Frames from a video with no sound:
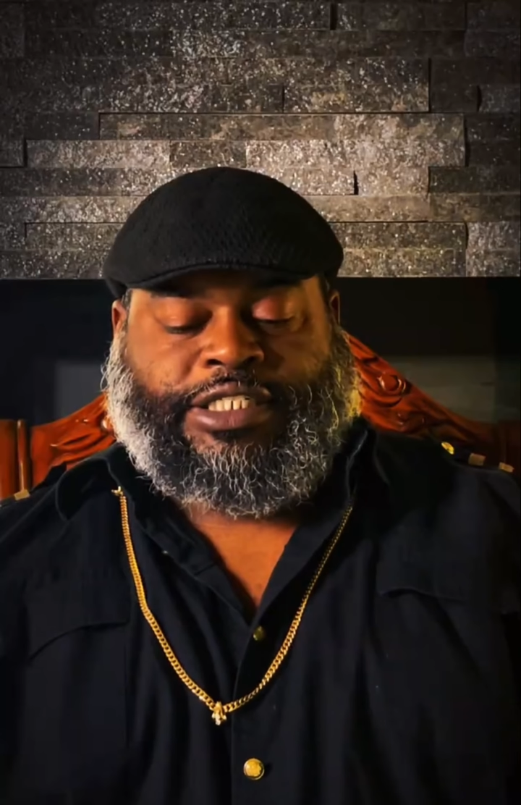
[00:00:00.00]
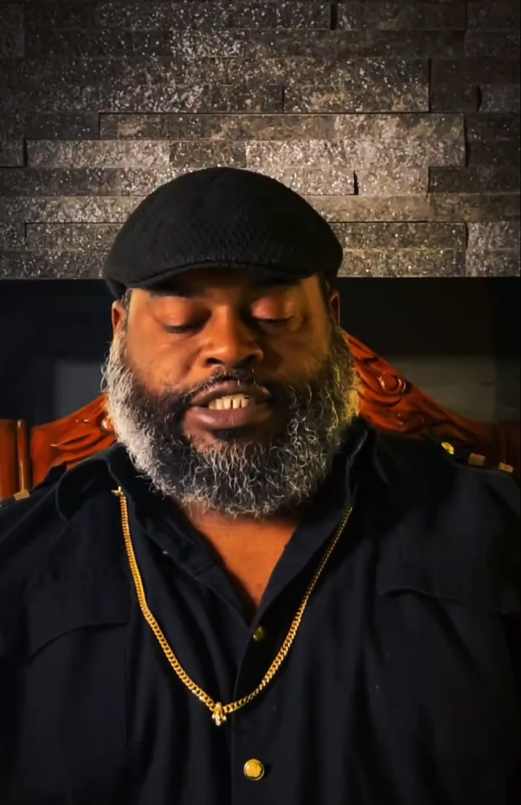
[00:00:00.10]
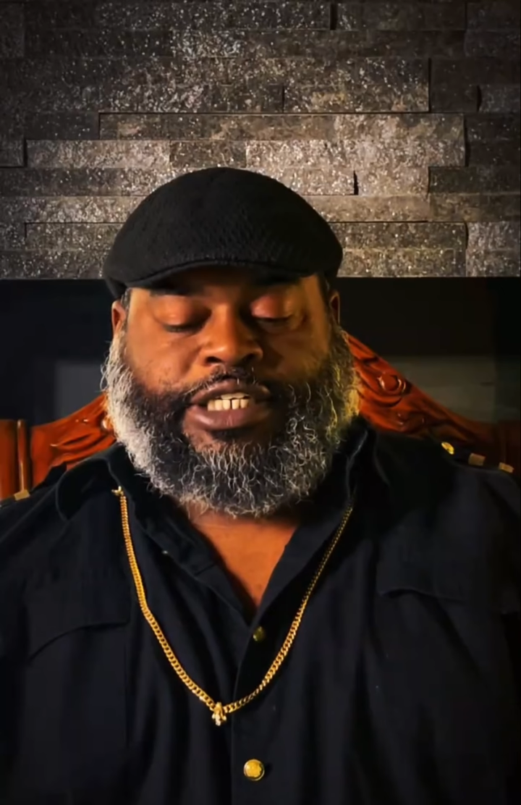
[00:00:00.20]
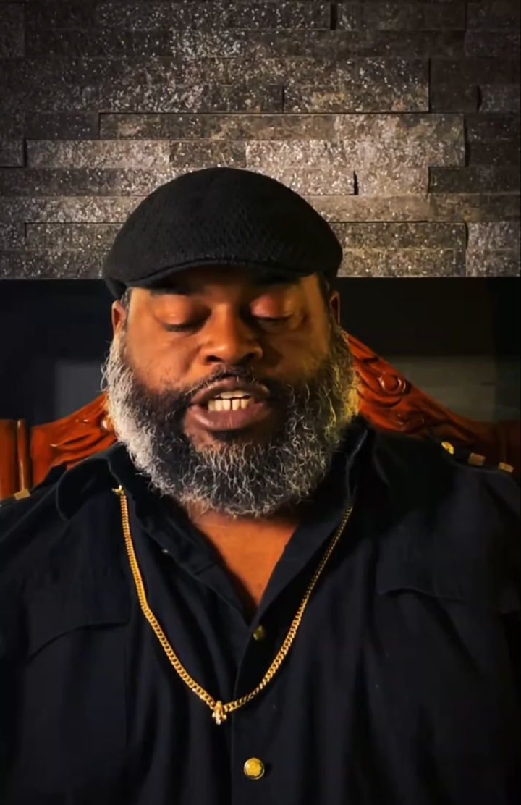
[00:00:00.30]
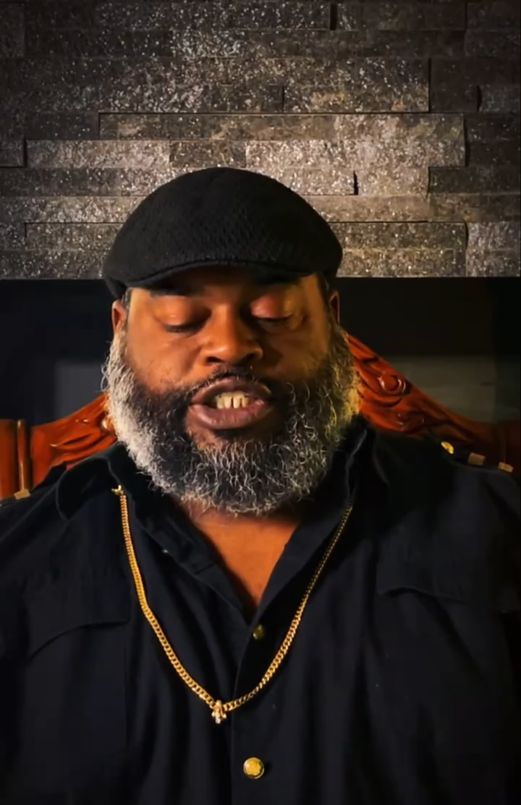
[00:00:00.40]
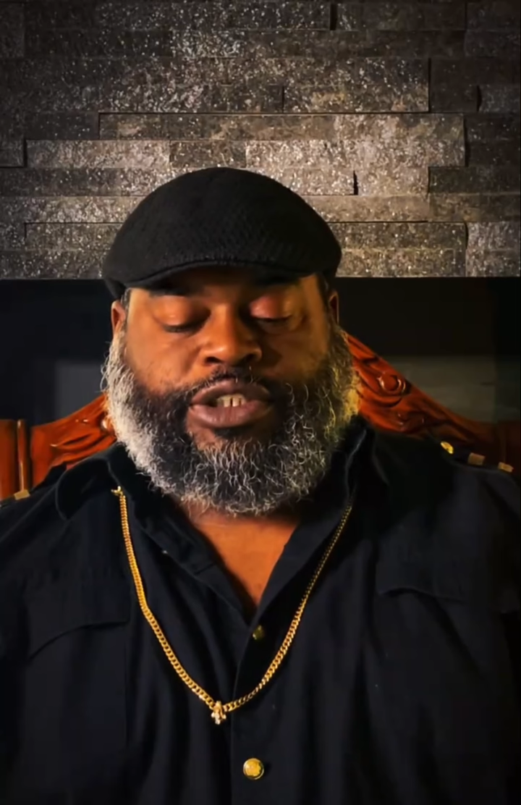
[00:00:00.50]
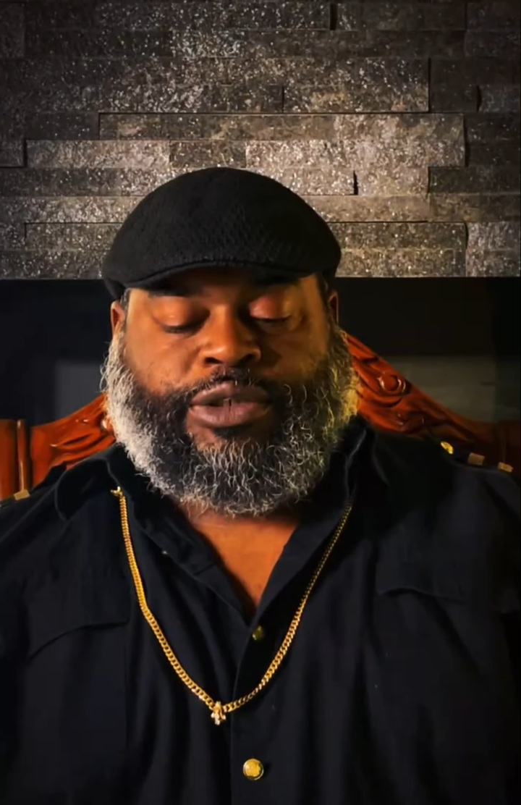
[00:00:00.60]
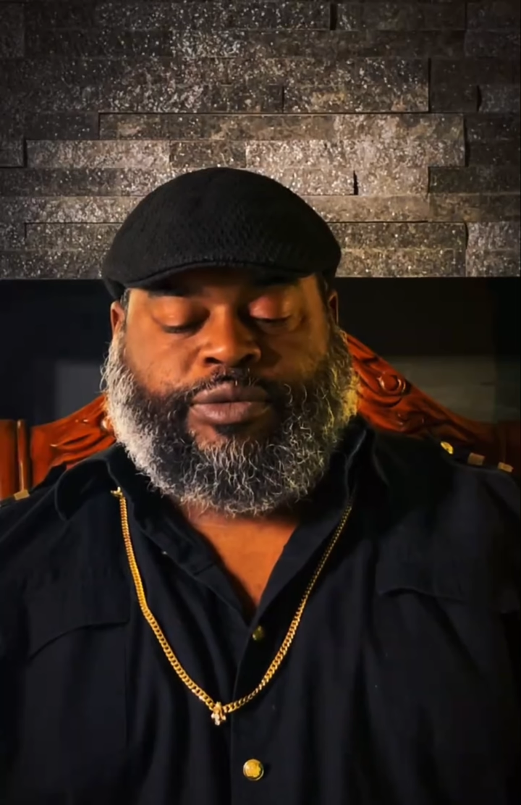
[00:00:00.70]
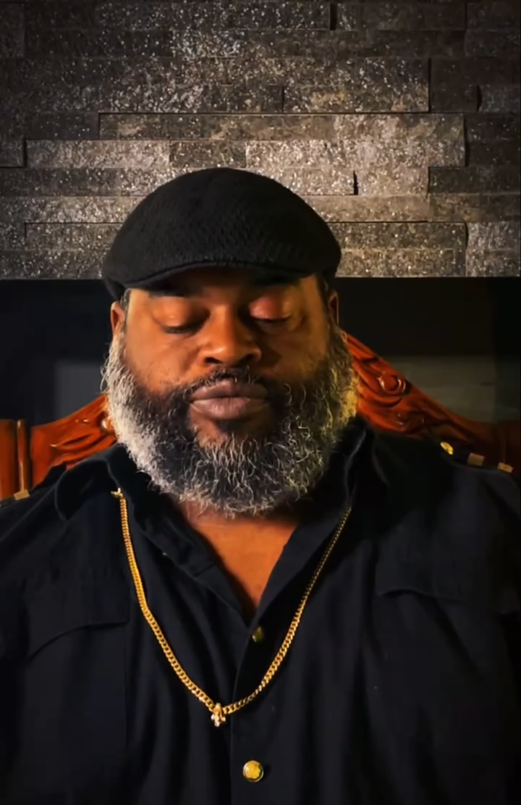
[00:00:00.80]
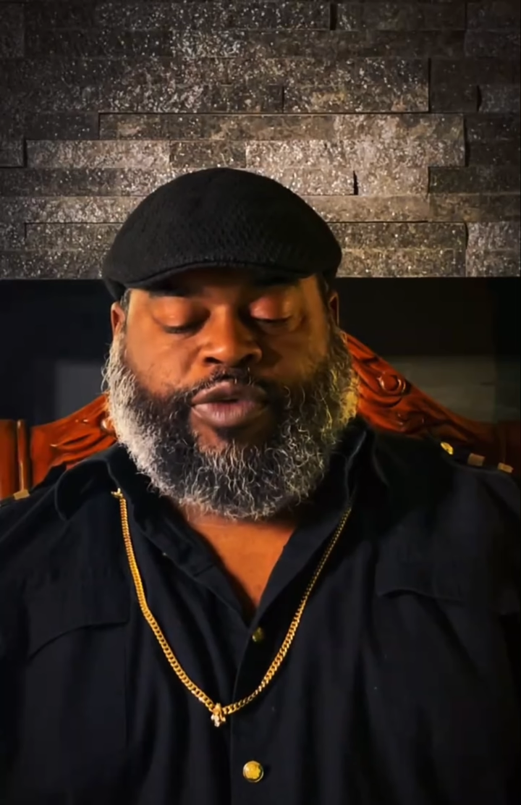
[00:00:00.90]

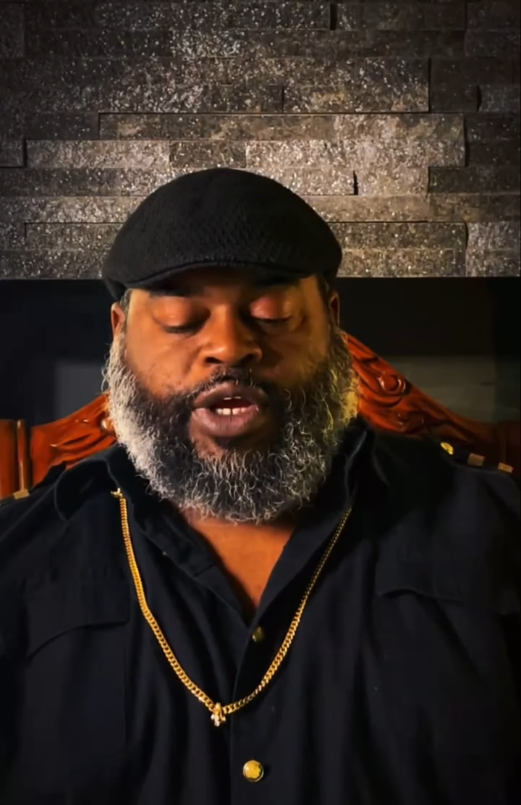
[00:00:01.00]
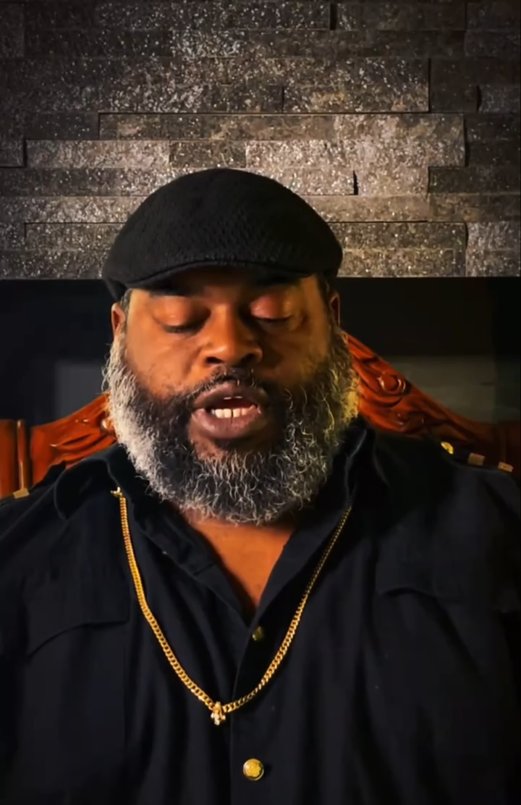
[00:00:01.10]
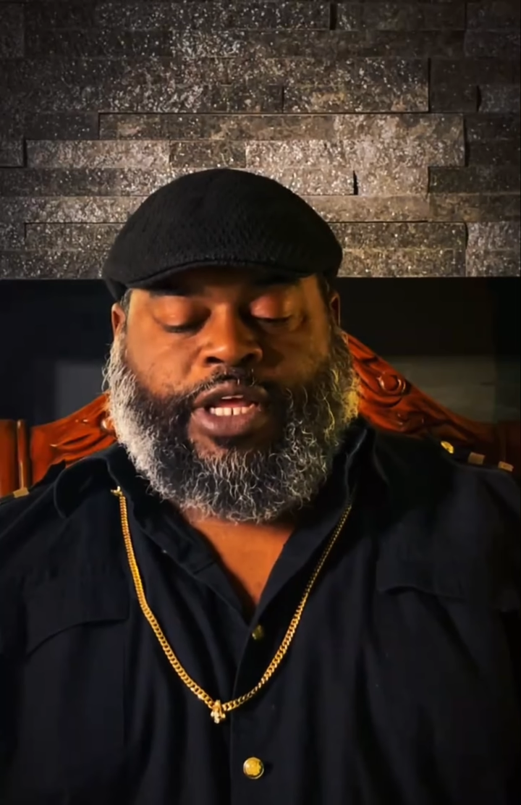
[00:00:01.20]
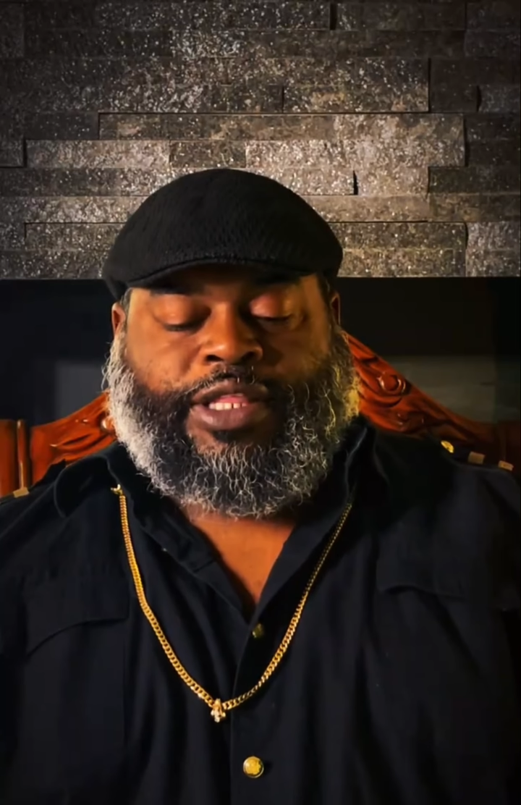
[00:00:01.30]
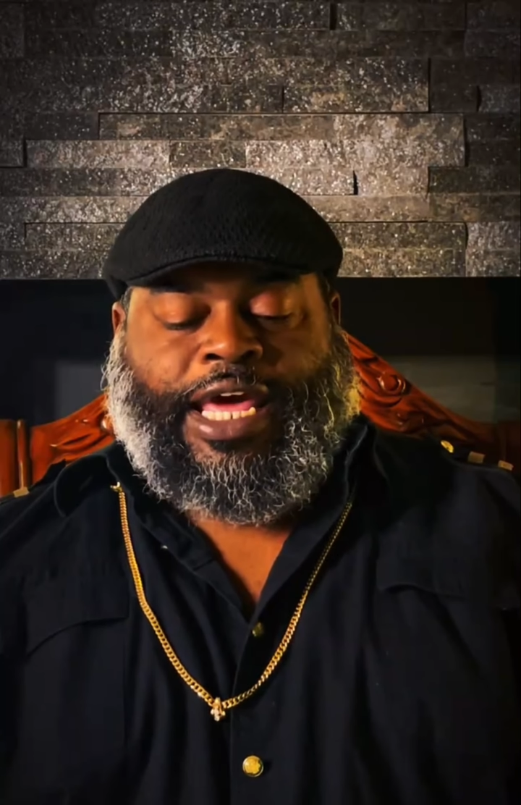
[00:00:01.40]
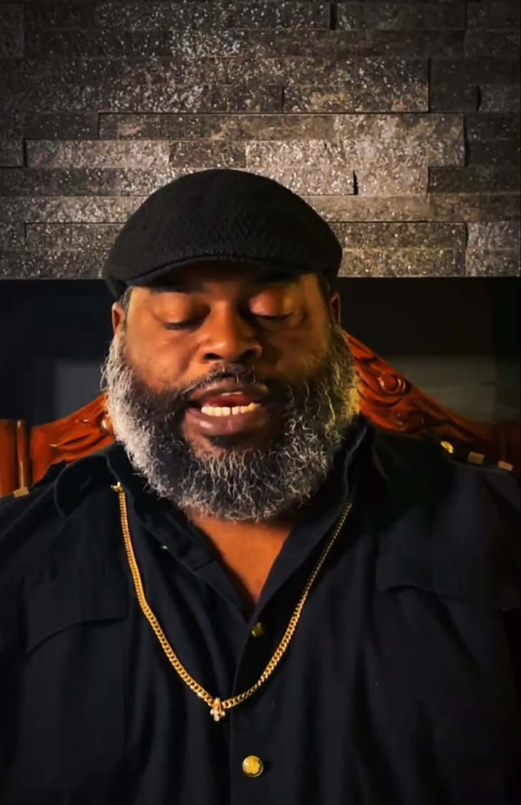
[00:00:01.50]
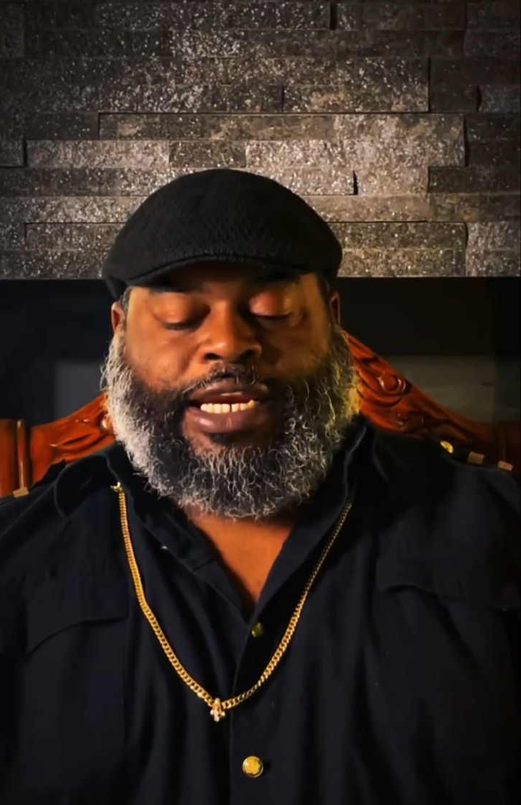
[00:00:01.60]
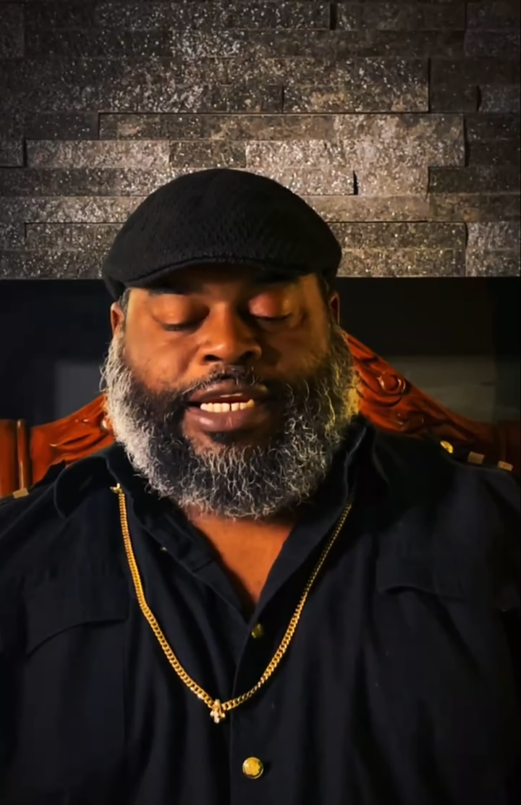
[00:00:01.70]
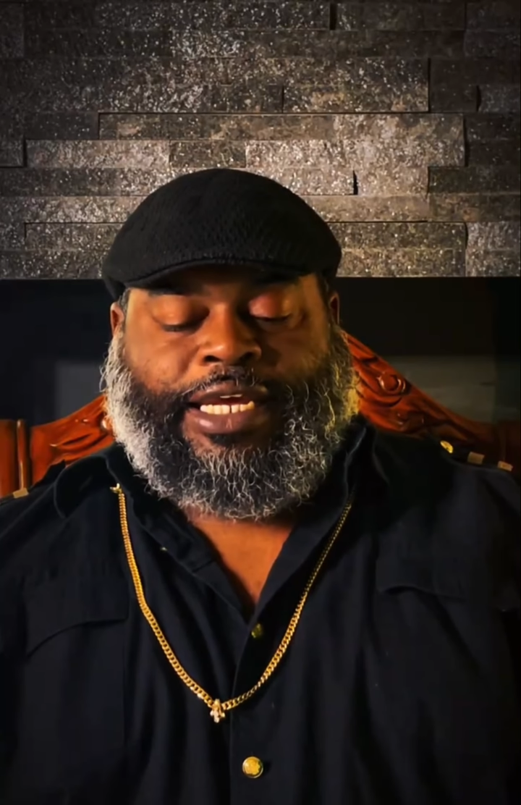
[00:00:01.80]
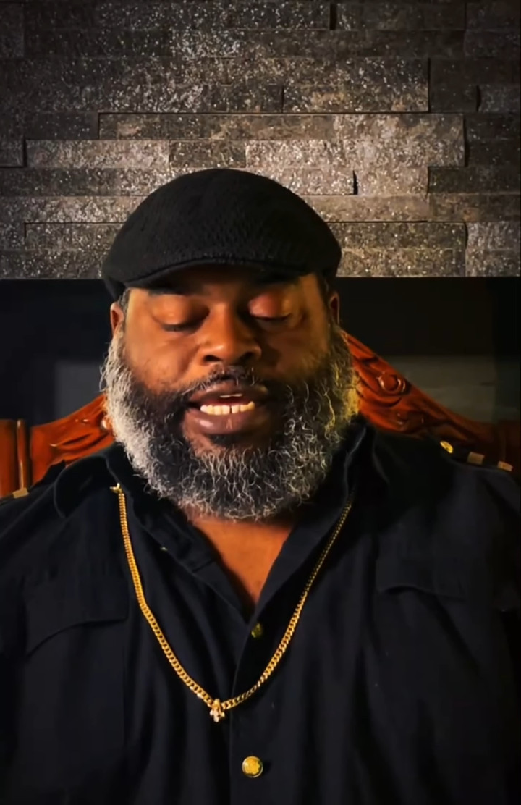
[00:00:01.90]
conditional, that it